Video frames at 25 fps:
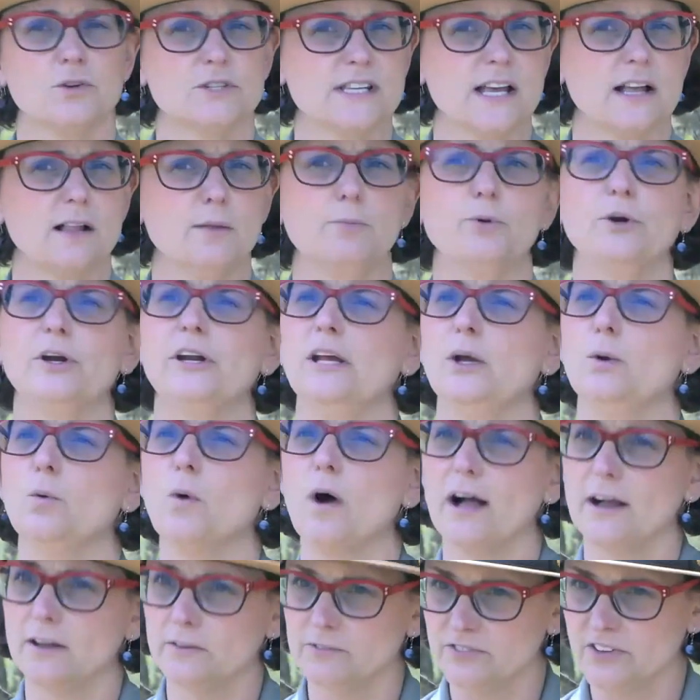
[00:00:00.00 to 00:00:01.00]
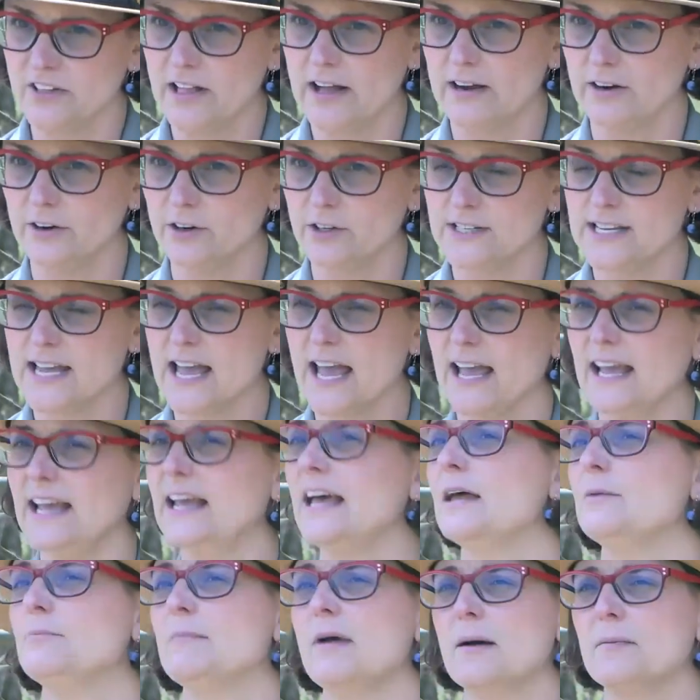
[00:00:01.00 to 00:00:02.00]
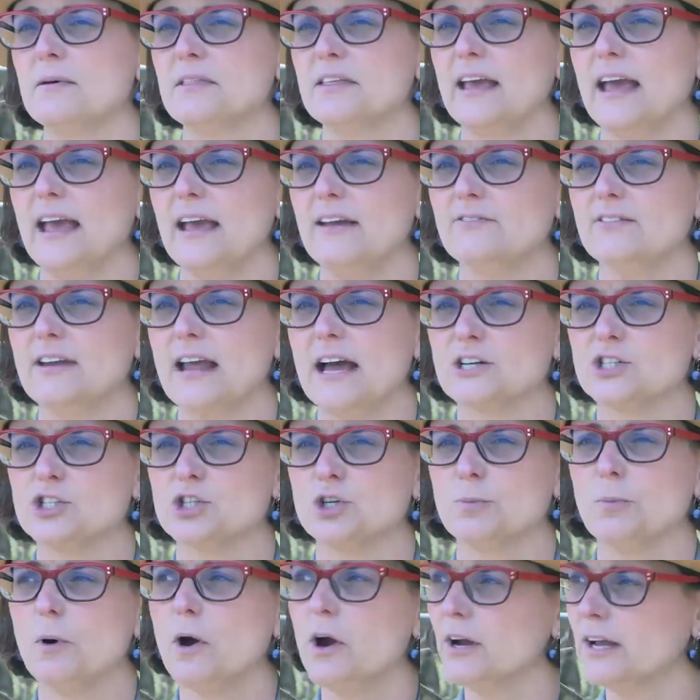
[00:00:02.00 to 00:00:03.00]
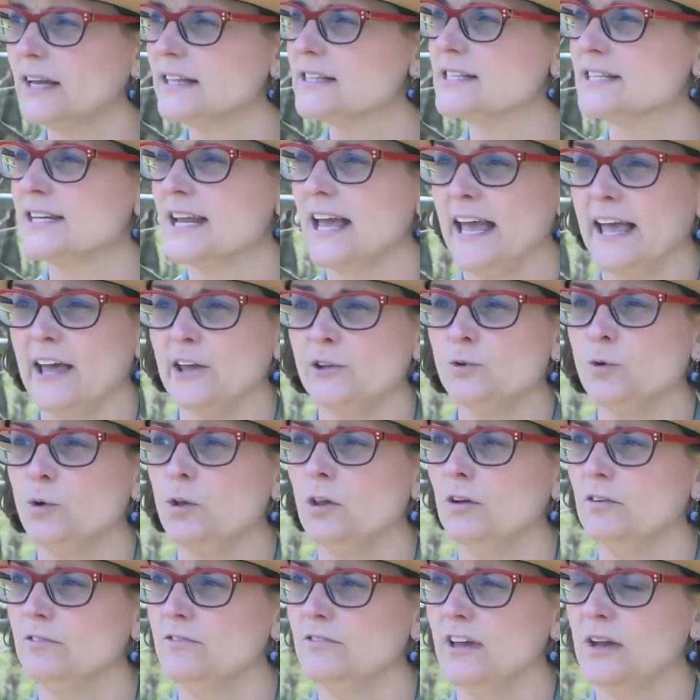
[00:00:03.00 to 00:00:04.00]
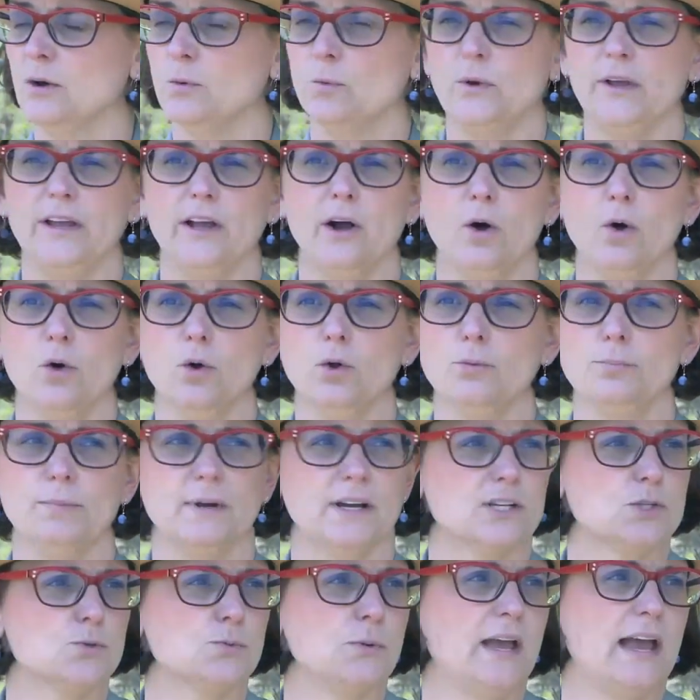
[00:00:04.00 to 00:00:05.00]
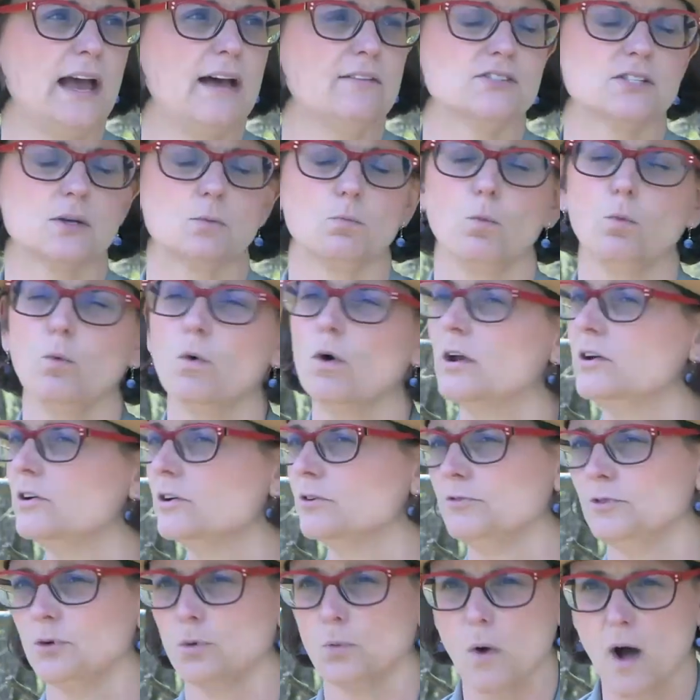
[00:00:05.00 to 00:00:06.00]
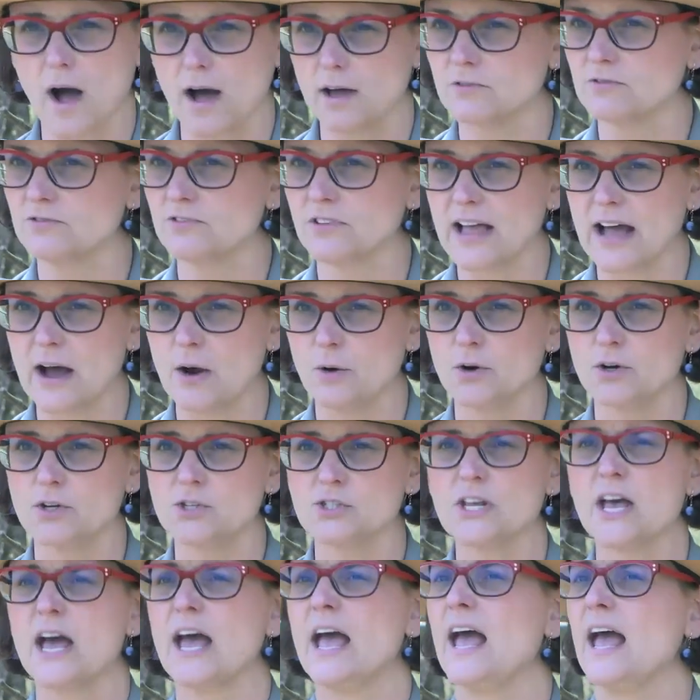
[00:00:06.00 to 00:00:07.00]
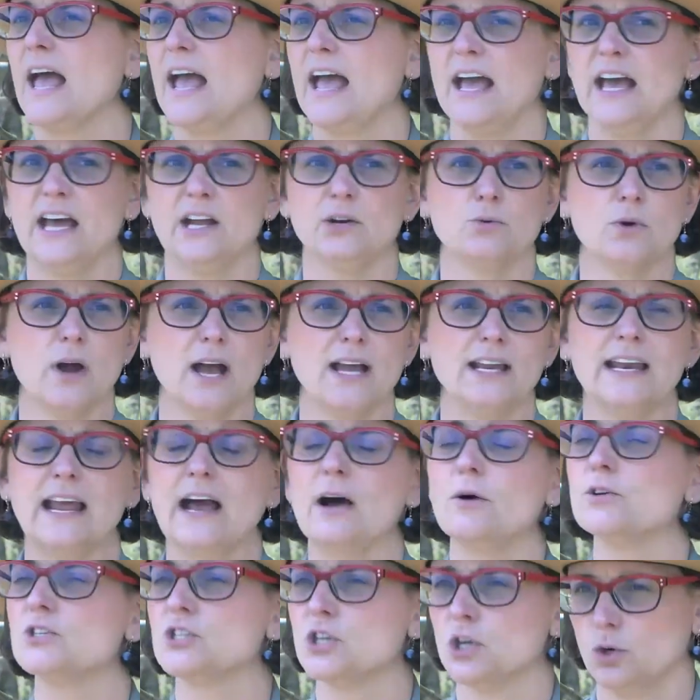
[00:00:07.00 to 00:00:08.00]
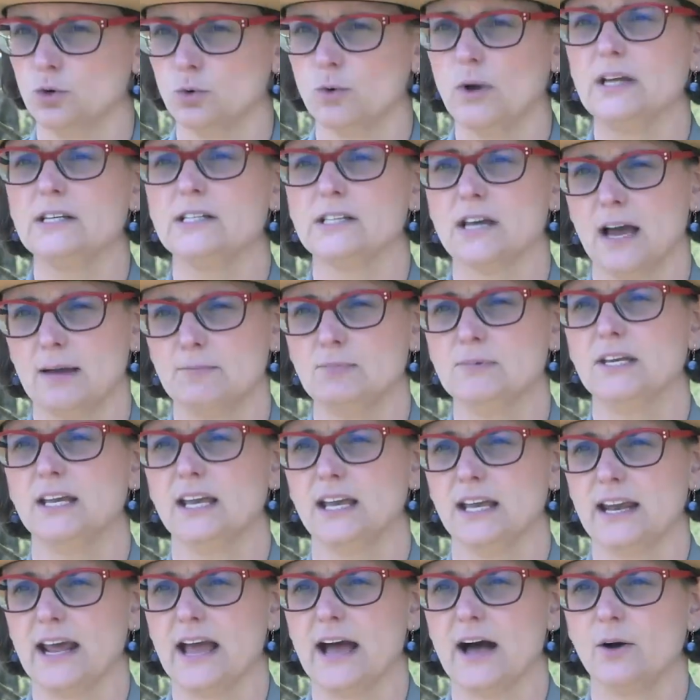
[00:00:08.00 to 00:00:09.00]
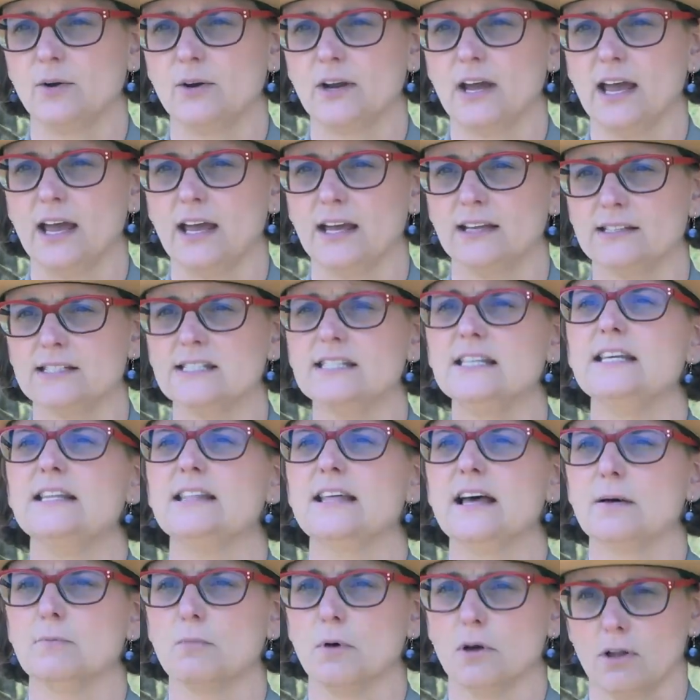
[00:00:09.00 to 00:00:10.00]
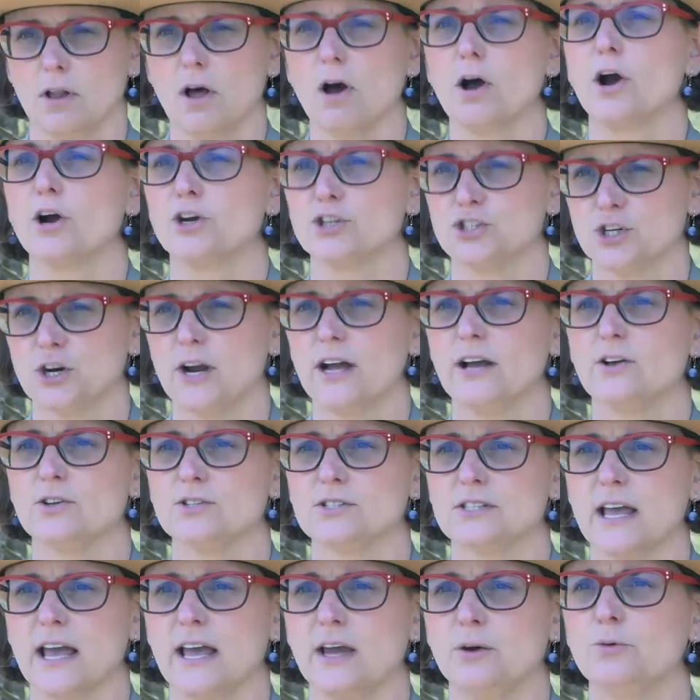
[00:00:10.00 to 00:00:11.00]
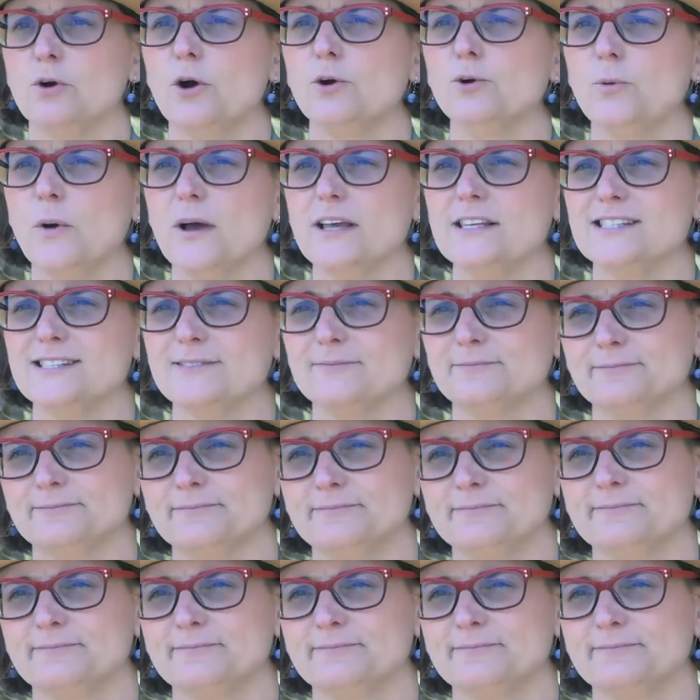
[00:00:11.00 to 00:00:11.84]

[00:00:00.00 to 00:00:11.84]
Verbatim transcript: we're celebrating Wildflower Day at Mammoth Cave National Park. It's an annual event we hold because we have some wonderful wildflowers, and right now is a great time to get out and see them along our trails and roadways.